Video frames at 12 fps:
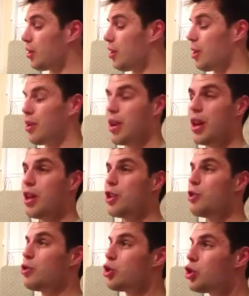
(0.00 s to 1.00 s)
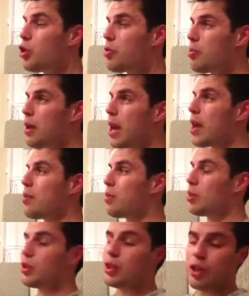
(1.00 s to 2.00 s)
You know, you shouldn't be
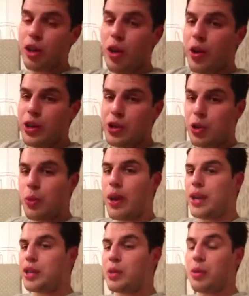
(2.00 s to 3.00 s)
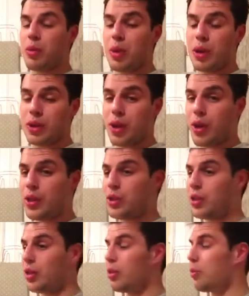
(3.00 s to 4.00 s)
able to glide your way to a world
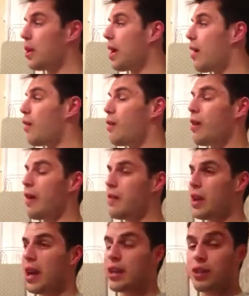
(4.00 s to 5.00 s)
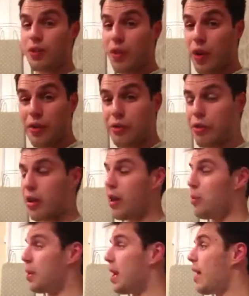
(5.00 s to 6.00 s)
title without having had to fight for it
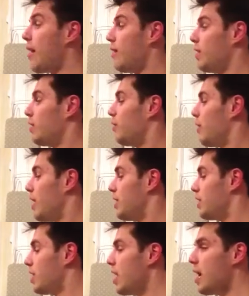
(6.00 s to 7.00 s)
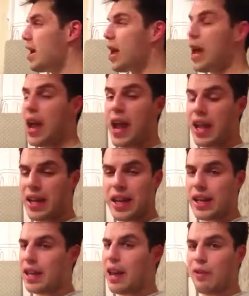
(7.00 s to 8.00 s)
and without having to face
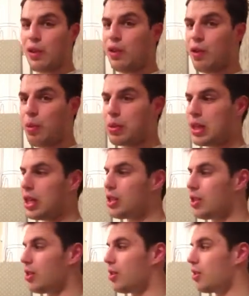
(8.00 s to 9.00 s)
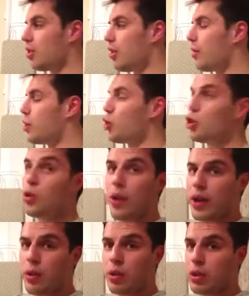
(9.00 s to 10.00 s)
any level of opposition. You know, it's just
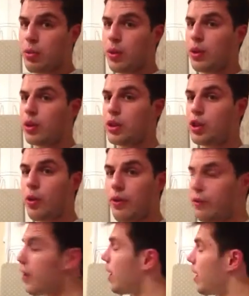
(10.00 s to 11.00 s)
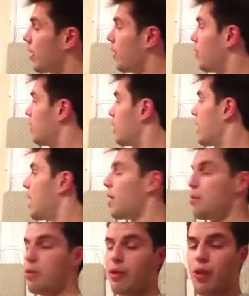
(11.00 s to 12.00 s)
not equitable. It's not fair given the
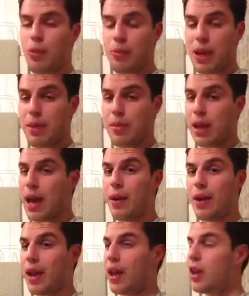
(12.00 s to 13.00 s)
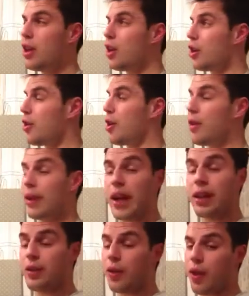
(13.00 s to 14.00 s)
calibre of all people out there who don't
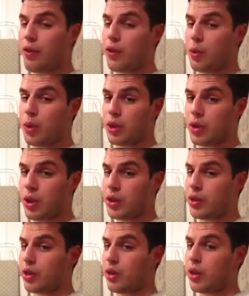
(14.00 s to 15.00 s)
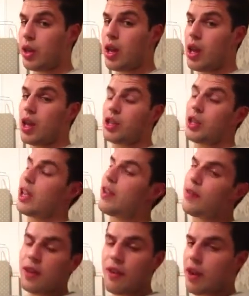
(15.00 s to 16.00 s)
get to fight for the world title. So
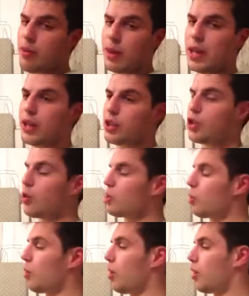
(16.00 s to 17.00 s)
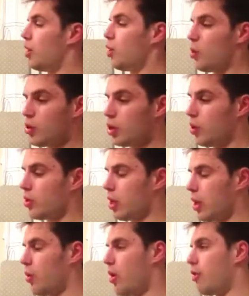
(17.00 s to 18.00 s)
even if Eric Molina shocks the world and knocks
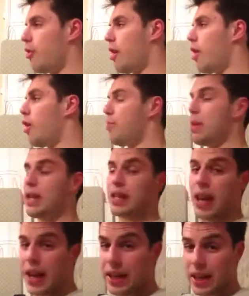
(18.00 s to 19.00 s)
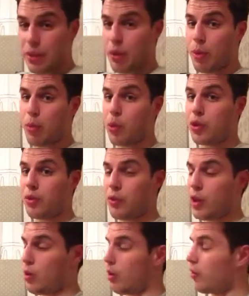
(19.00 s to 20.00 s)
Deontay Wilder out, I'm maintaining my point of
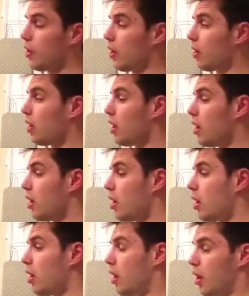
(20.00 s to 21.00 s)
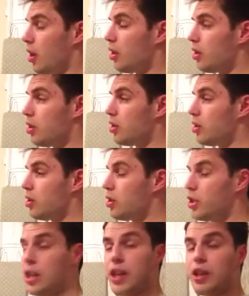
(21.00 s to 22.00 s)
view. I feel
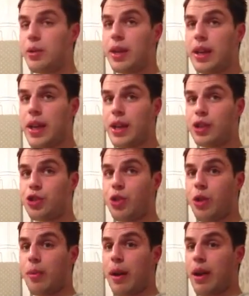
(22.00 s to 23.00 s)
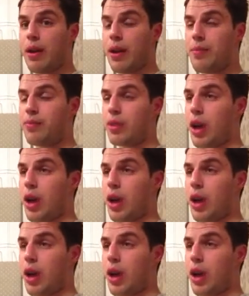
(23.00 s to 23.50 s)
genuinely that strong about it.